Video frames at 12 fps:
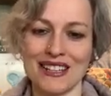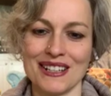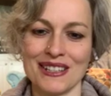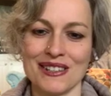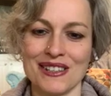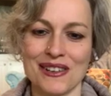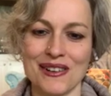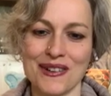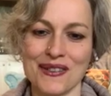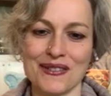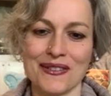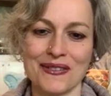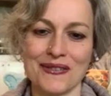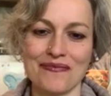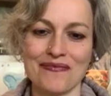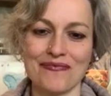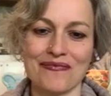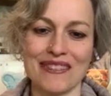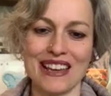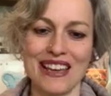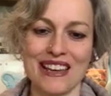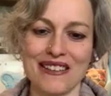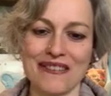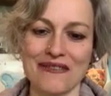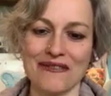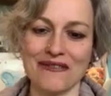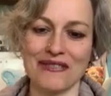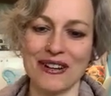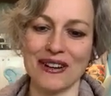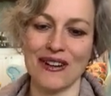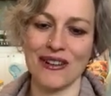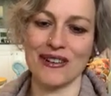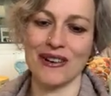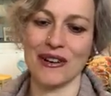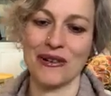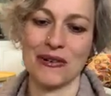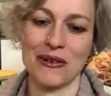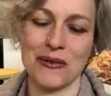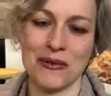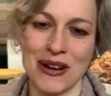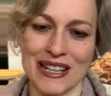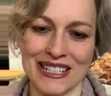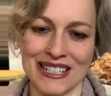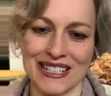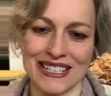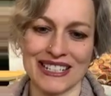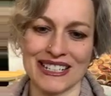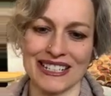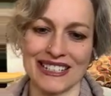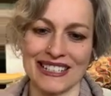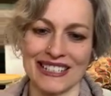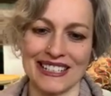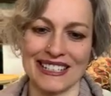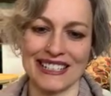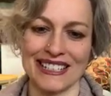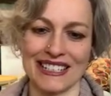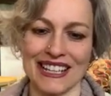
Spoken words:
So if there are no questions,